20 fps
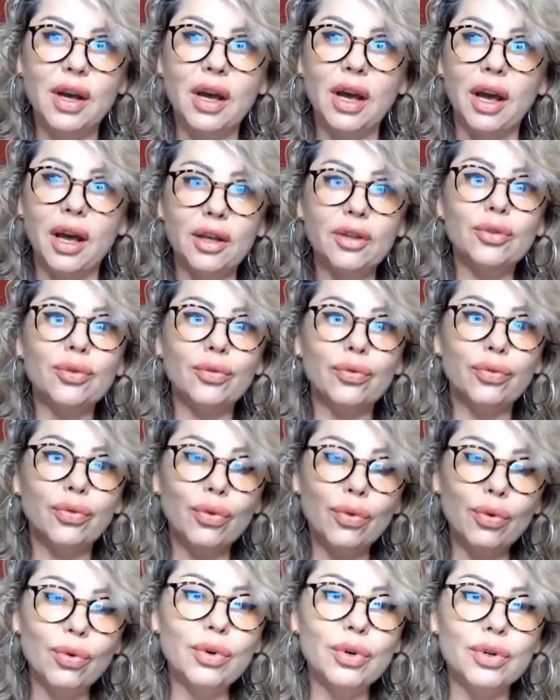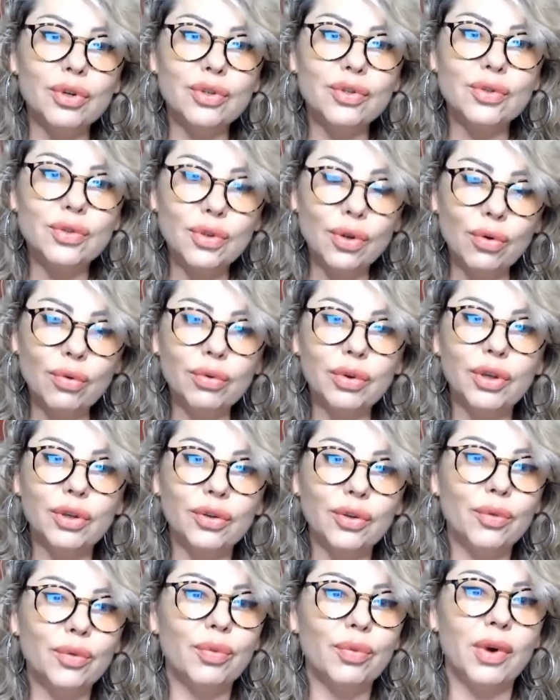And of course, knowing
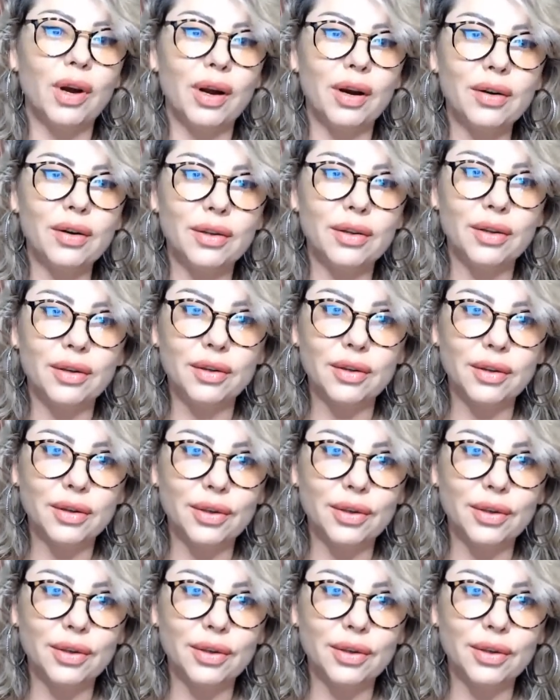your partner